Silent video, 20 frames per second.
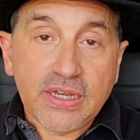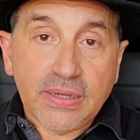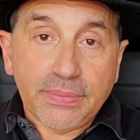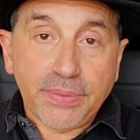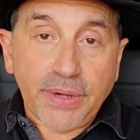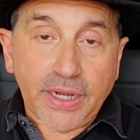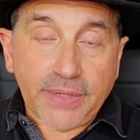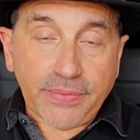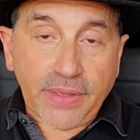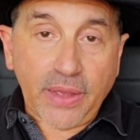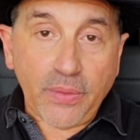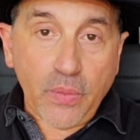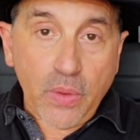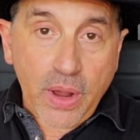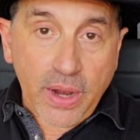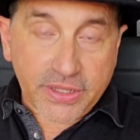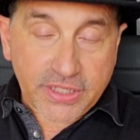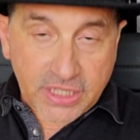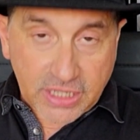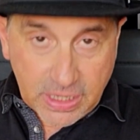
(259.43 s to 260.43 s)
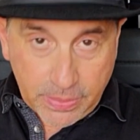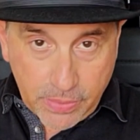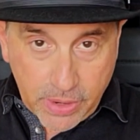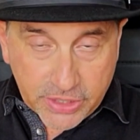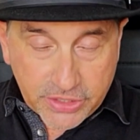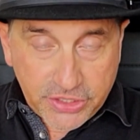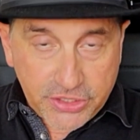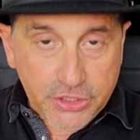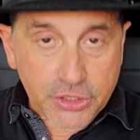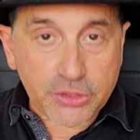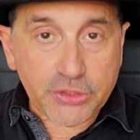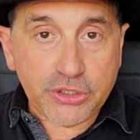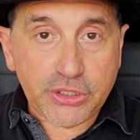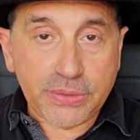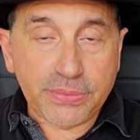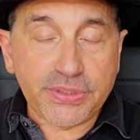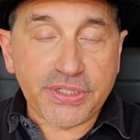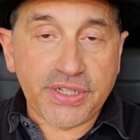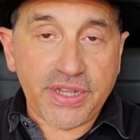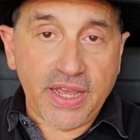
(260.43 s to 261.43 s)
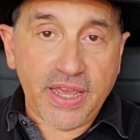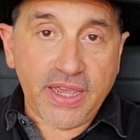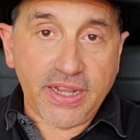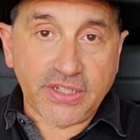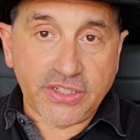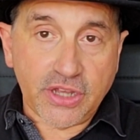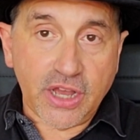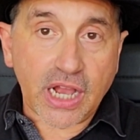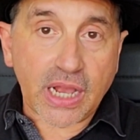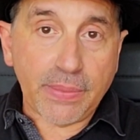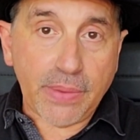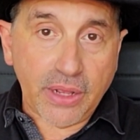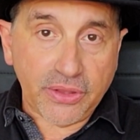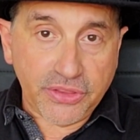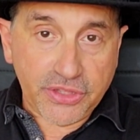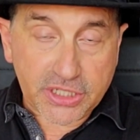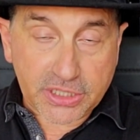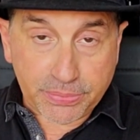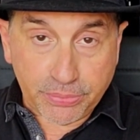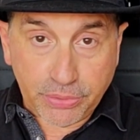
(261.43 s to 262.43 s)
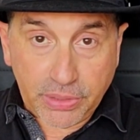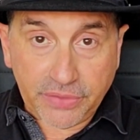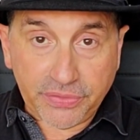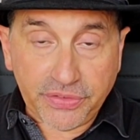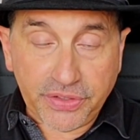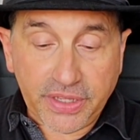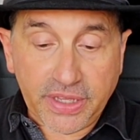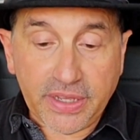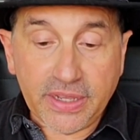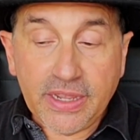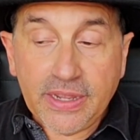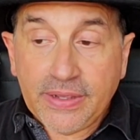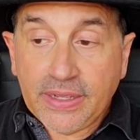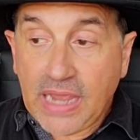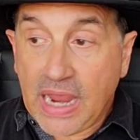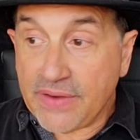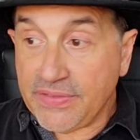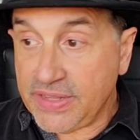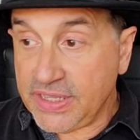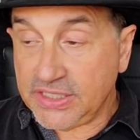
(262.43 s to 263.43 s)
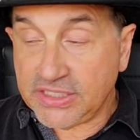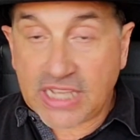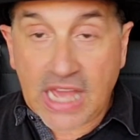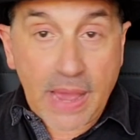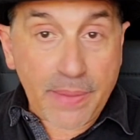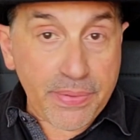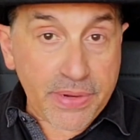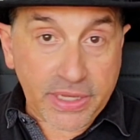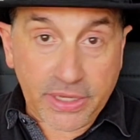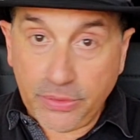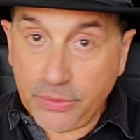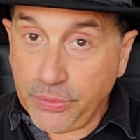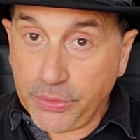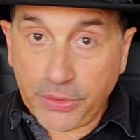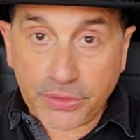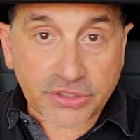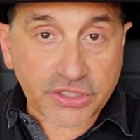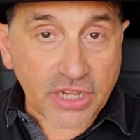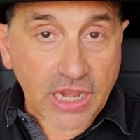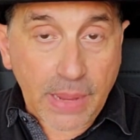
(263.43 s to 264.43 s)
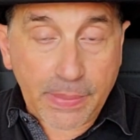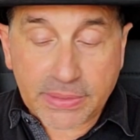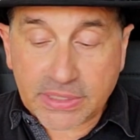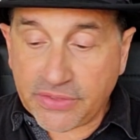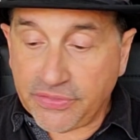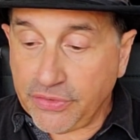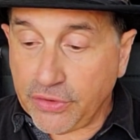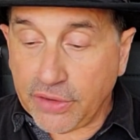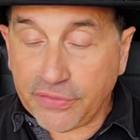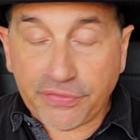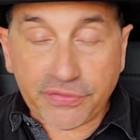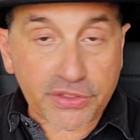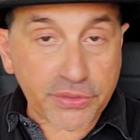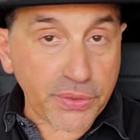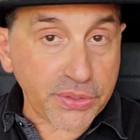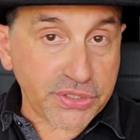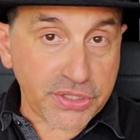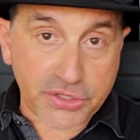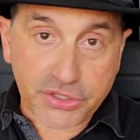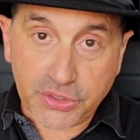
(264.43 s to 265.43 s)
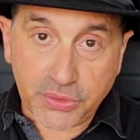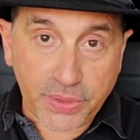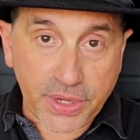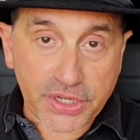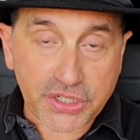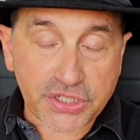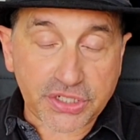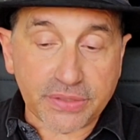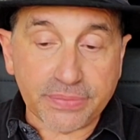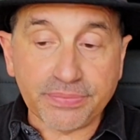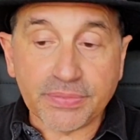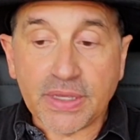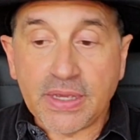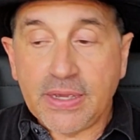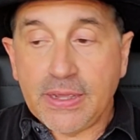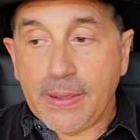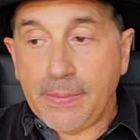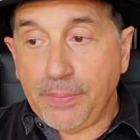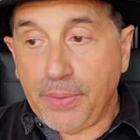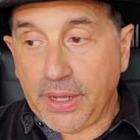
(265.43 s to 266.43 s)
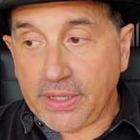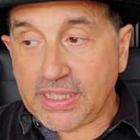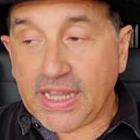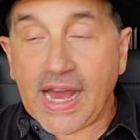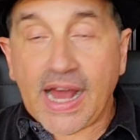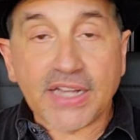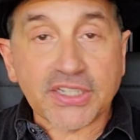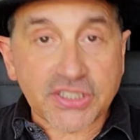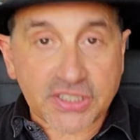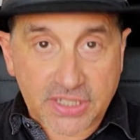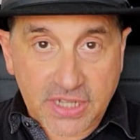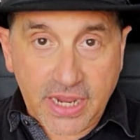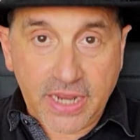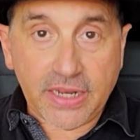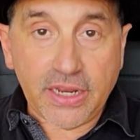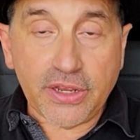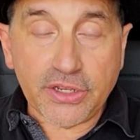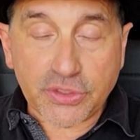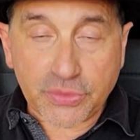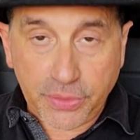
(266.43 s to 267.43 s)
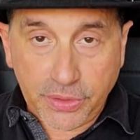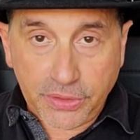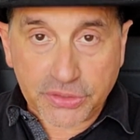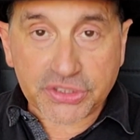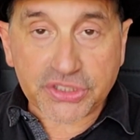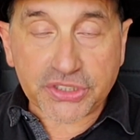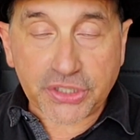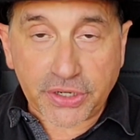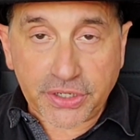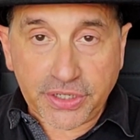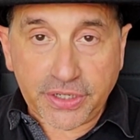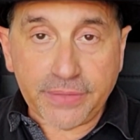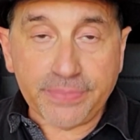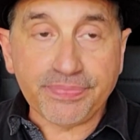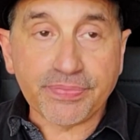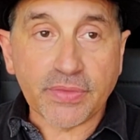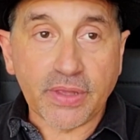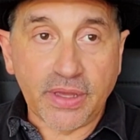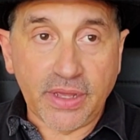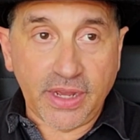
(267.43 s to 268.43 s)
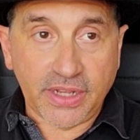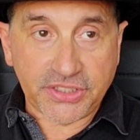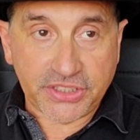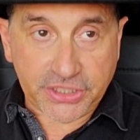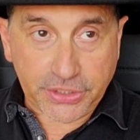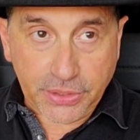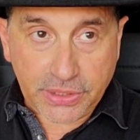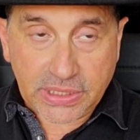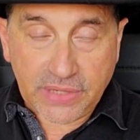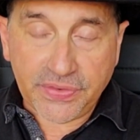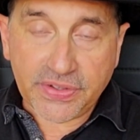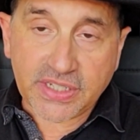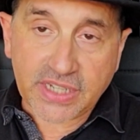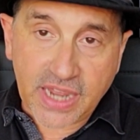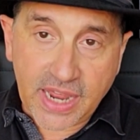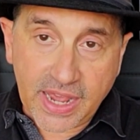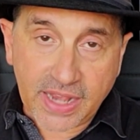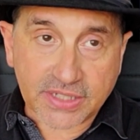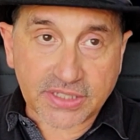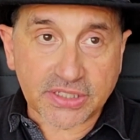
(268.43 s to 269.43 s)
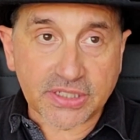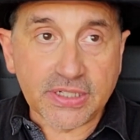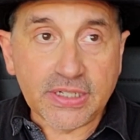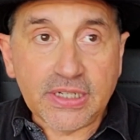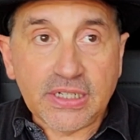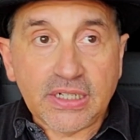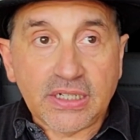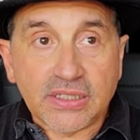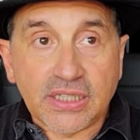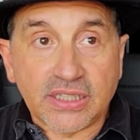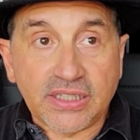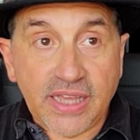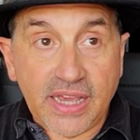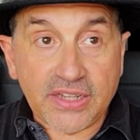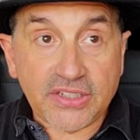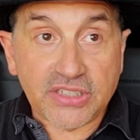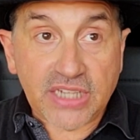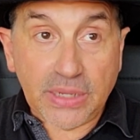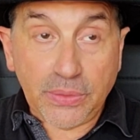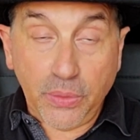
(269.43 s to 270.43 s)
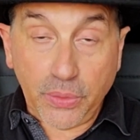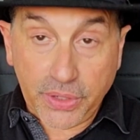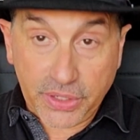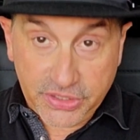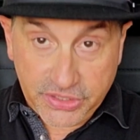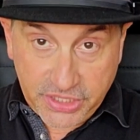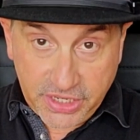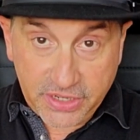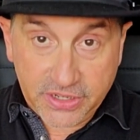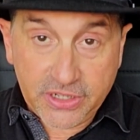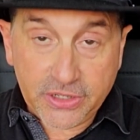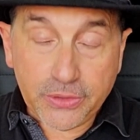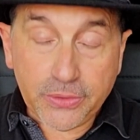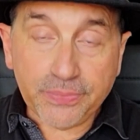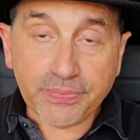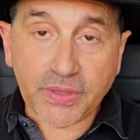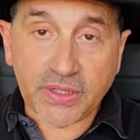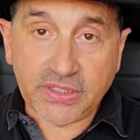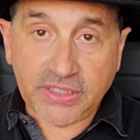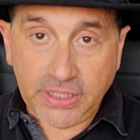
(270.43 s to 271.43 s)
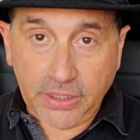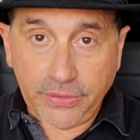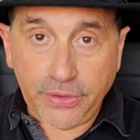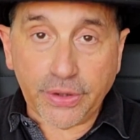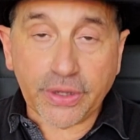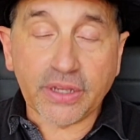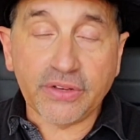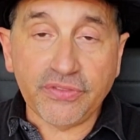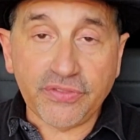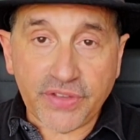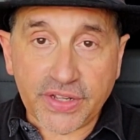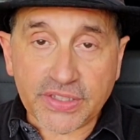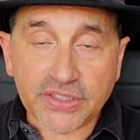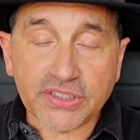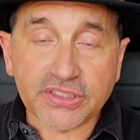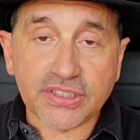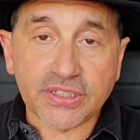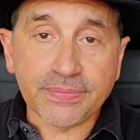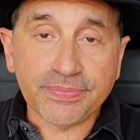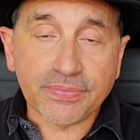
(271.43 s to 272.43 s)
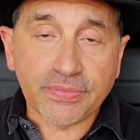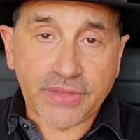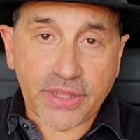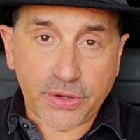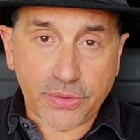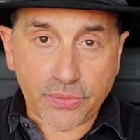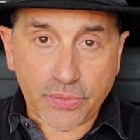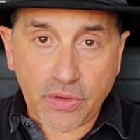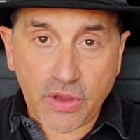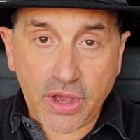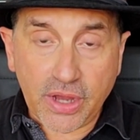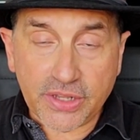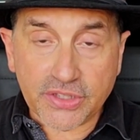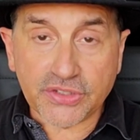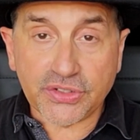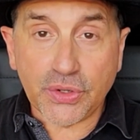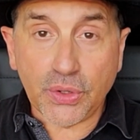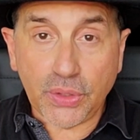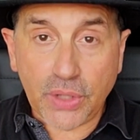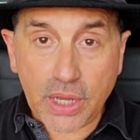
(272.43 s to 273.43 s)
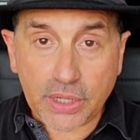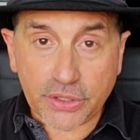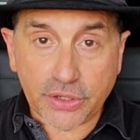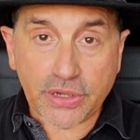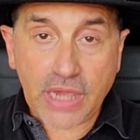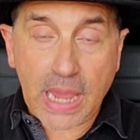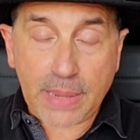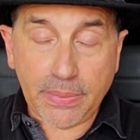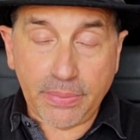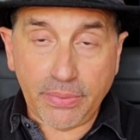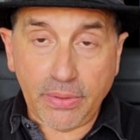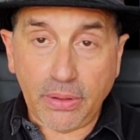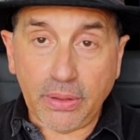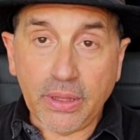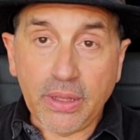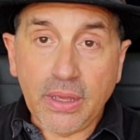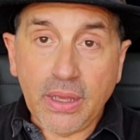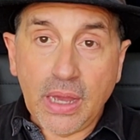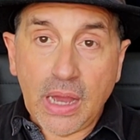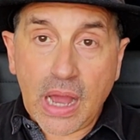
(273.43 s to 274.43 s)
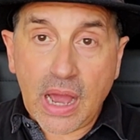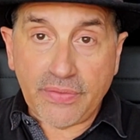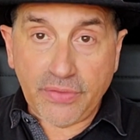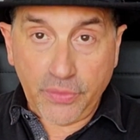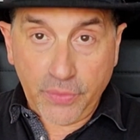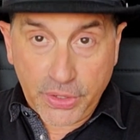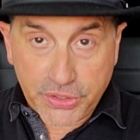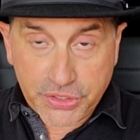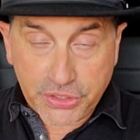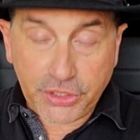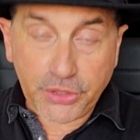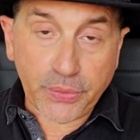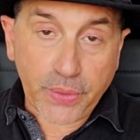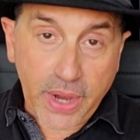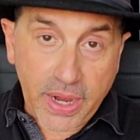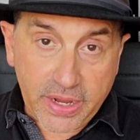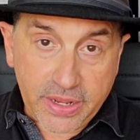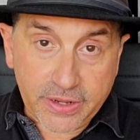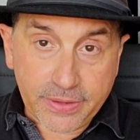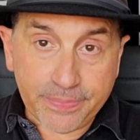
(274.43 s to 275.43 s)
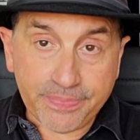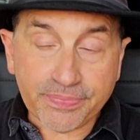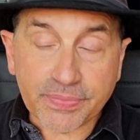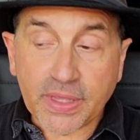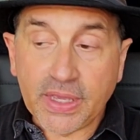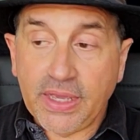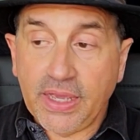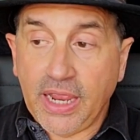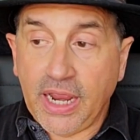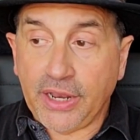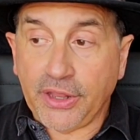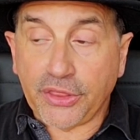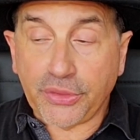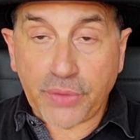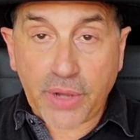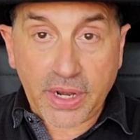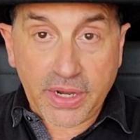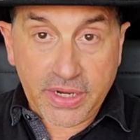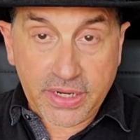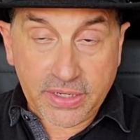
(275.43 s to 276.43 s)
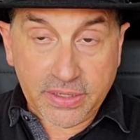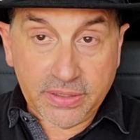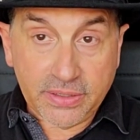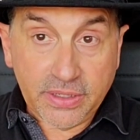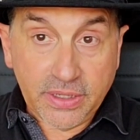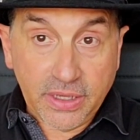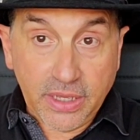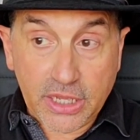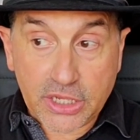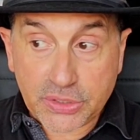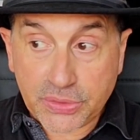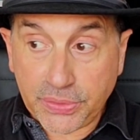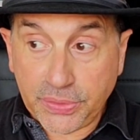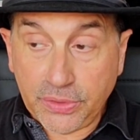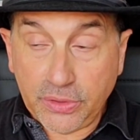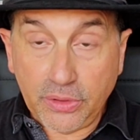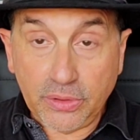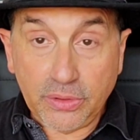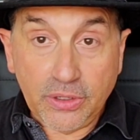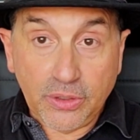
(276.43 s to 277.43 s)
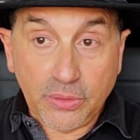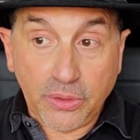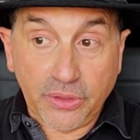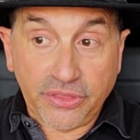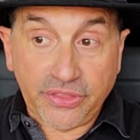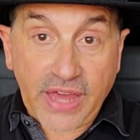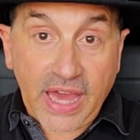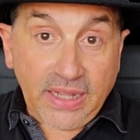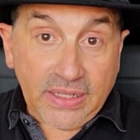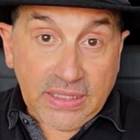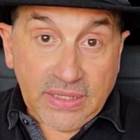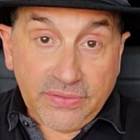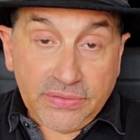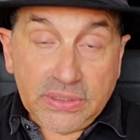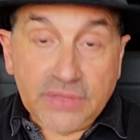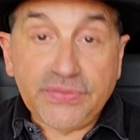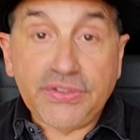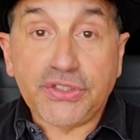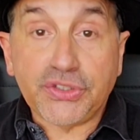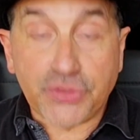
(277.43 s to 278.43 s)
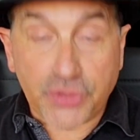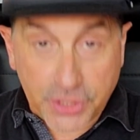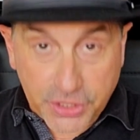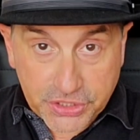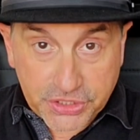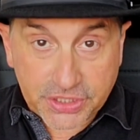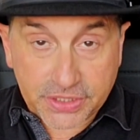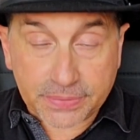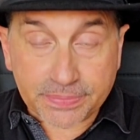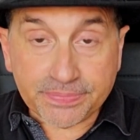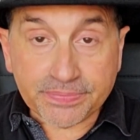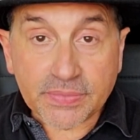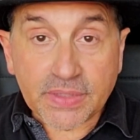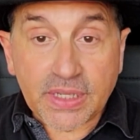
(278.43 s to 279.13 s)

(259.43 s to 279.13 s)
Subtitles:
But I wanted to come onto YouTube today and talk about this briefly. Everything's happening in real time. It's a very fluid situation. But last night, Israel started a series of attacks that they say will continue until they're convinced that Iran is no longer capable of enriching uranium and threatening Israel with that level of destruction.